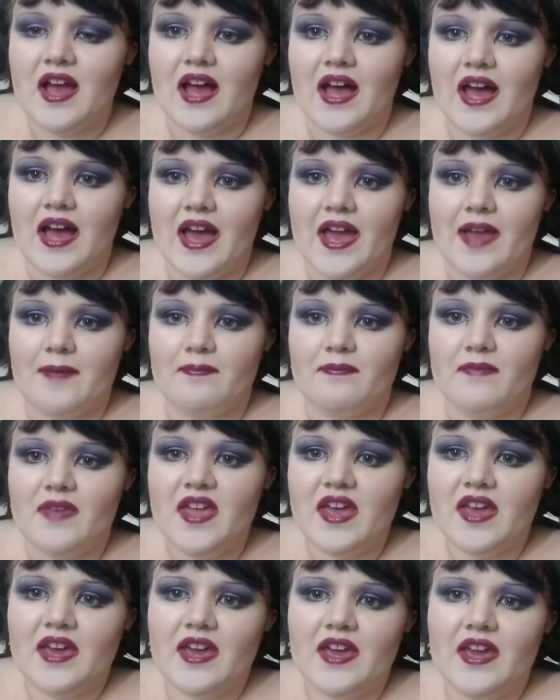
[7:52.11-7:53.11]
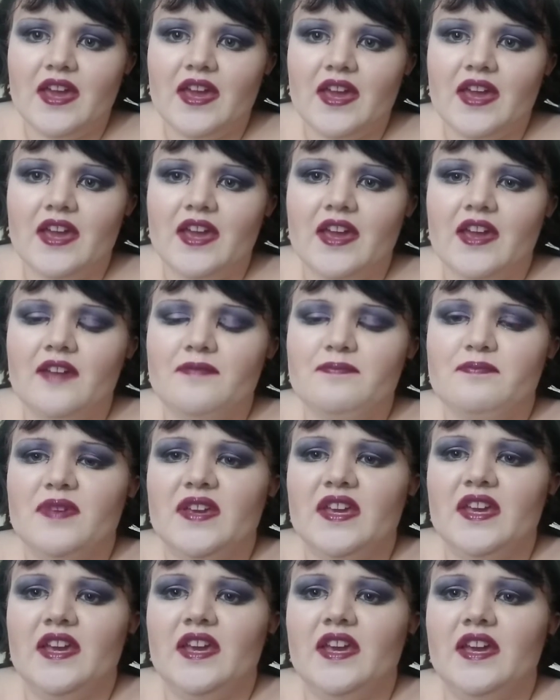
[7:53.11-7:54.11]
I am
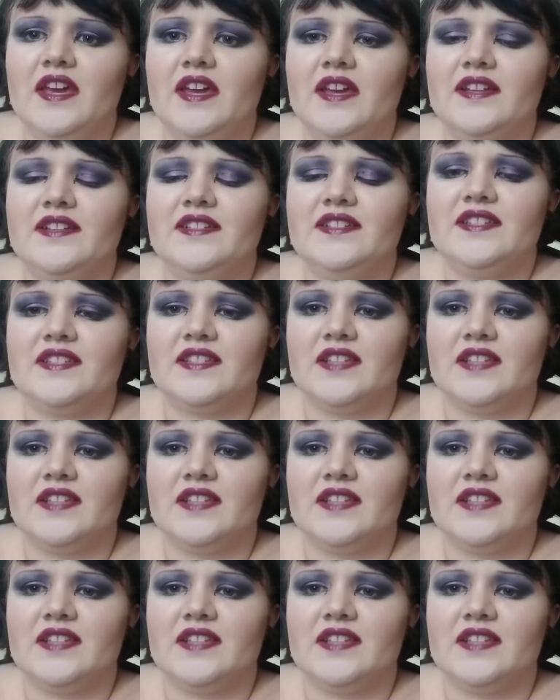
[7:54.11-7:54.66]
in